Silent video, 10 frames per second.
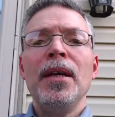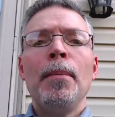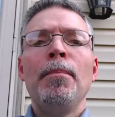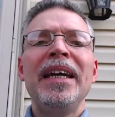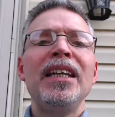
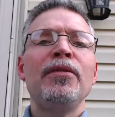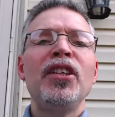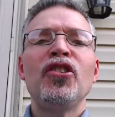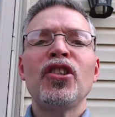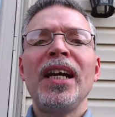Many of
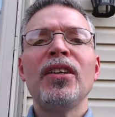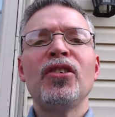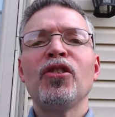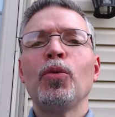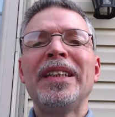these
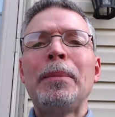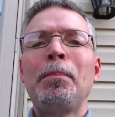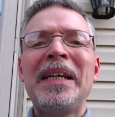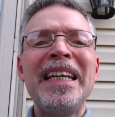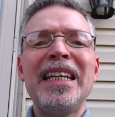challenges would
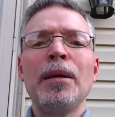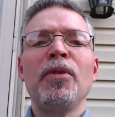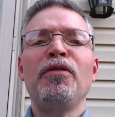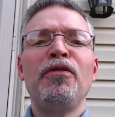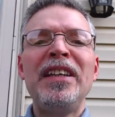deplete him
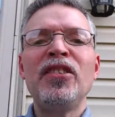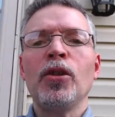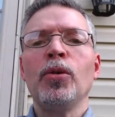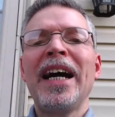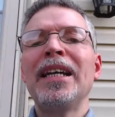of
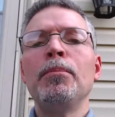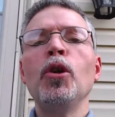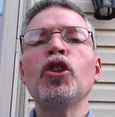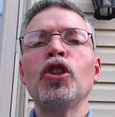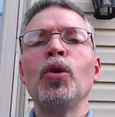physical and
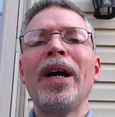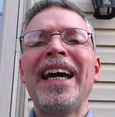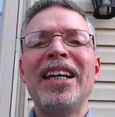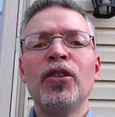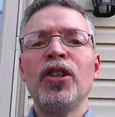emotional
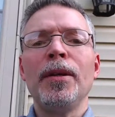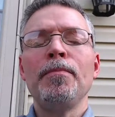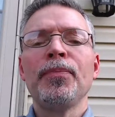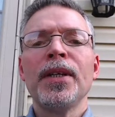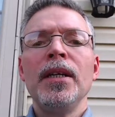energy.
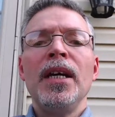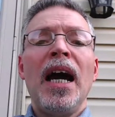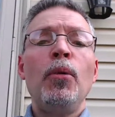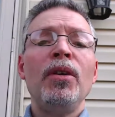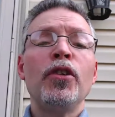
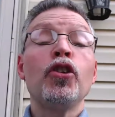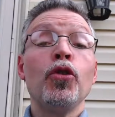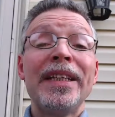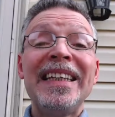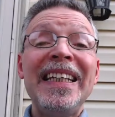However,
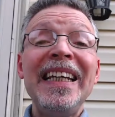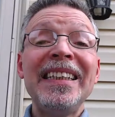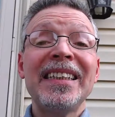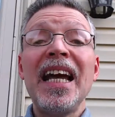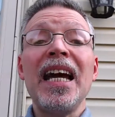during
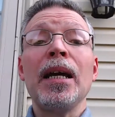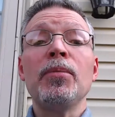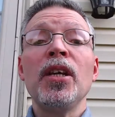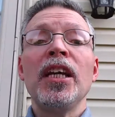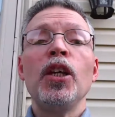these
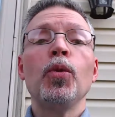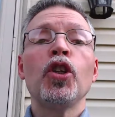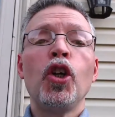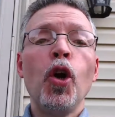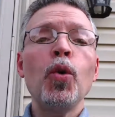times, he
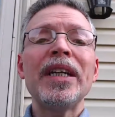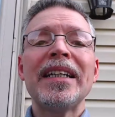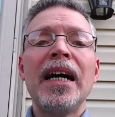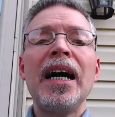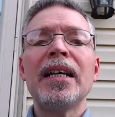would go to
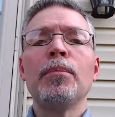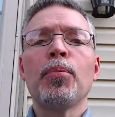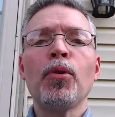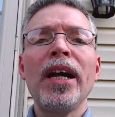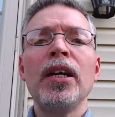God in
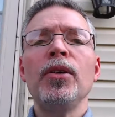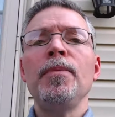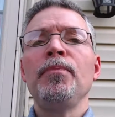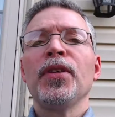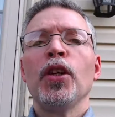
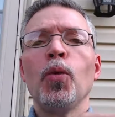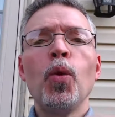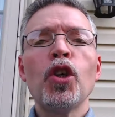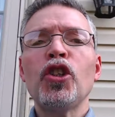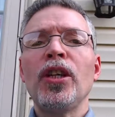prayer and
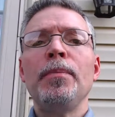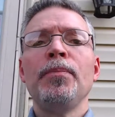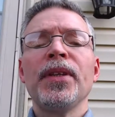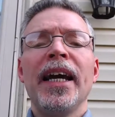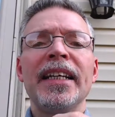worship,
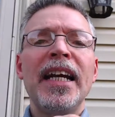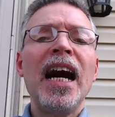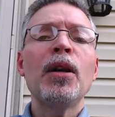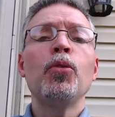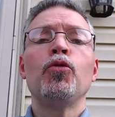and
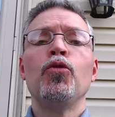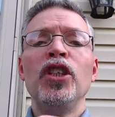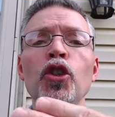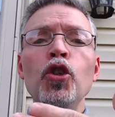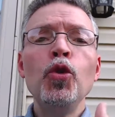God would
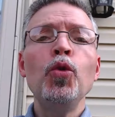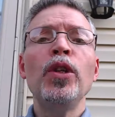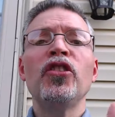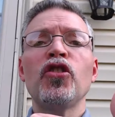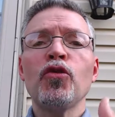renew
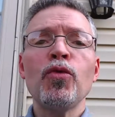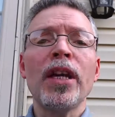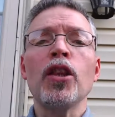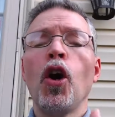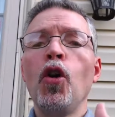his
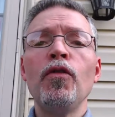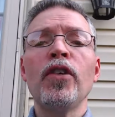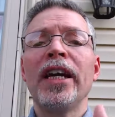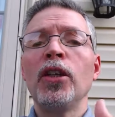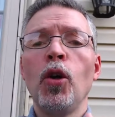strength over
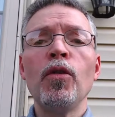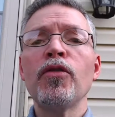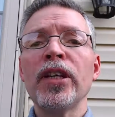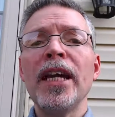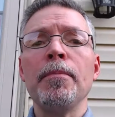and
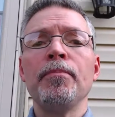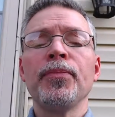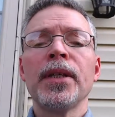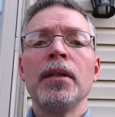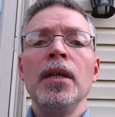over again.
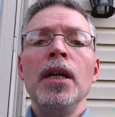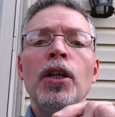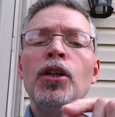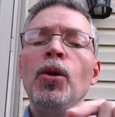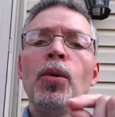
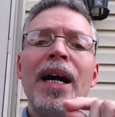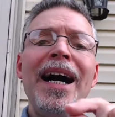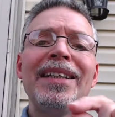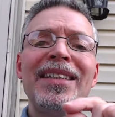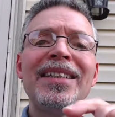You know,
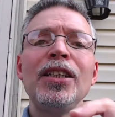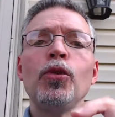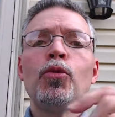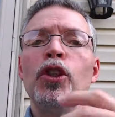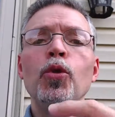God still
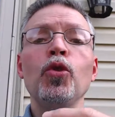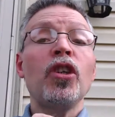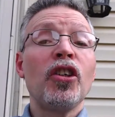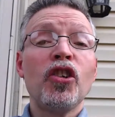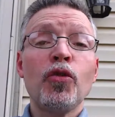renews
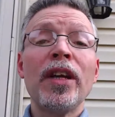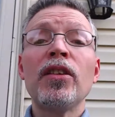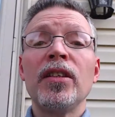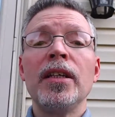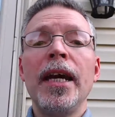our
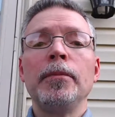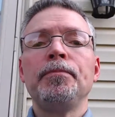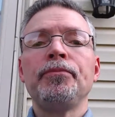strength today.